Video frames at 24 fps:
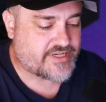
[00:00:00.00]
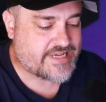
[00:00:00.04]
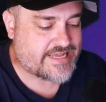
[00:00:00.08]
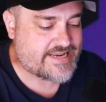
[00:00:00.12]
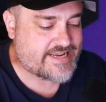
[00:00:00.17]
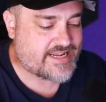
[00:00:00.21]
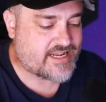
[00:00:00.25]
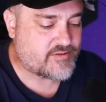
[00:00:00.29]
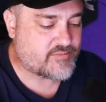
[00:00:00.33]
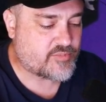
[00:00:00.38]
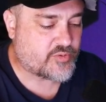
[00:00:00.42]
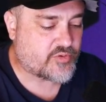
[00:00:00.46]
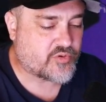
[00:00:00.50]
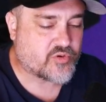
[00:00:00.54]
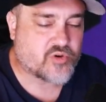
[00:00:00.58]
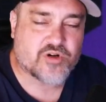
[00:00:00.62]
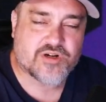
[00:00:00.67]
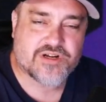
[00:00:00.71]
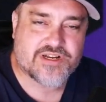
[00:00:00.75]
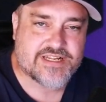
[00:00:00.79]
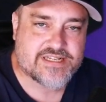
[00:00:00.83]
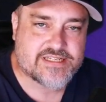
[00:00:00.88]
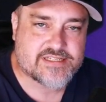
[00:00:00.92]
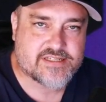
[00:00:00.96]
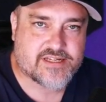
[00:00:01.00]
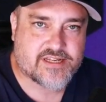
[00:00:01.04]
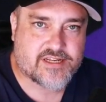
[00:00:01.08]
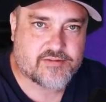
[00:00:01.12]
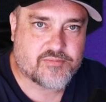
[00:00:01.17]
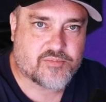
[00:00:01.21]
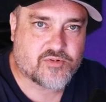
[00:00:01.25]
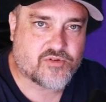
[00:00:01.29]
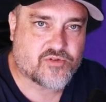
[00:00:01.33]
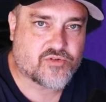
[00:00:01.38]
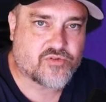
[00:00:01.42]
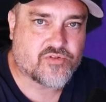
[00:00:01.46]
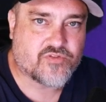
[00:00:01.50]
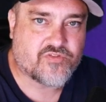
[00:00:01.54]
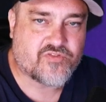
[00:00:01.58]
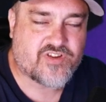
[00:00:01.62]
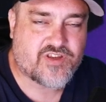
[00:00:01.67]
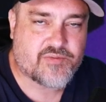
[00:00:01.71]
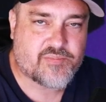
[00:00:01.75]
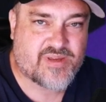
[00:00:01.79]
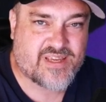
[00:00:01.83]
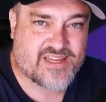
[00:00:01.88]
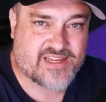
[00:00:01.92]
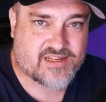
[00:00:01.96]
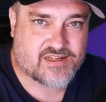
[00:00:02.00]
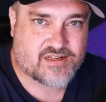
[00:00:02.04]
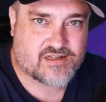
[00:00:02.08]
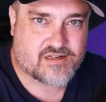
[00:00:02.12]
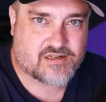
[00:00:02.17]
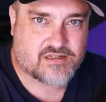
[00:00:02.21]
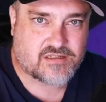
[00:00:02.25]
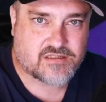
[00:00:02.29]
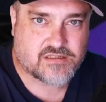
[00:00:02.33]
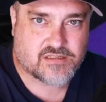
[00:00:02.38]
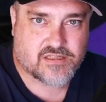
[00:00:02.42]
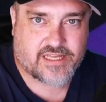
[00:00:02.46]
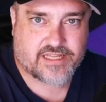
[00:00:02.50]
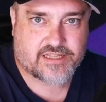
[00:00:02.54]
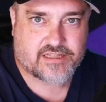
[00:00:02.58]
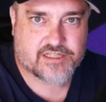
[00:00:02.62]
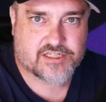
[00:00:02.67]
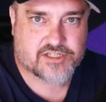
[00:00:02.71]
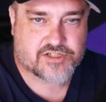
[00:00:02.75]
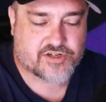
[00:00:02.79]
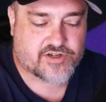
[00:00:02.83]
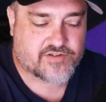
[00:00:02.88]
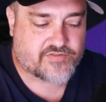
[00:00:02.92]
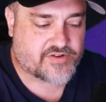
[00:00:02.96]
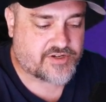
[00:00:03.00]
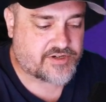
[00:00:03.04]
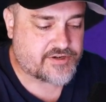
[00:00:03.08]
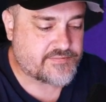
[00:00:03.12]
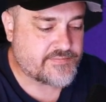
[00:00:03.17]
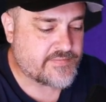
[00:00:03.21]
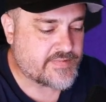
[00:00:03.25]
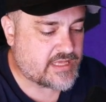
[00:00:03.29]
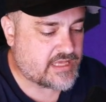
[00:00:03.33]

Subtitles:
enable or disable VPN, like the server.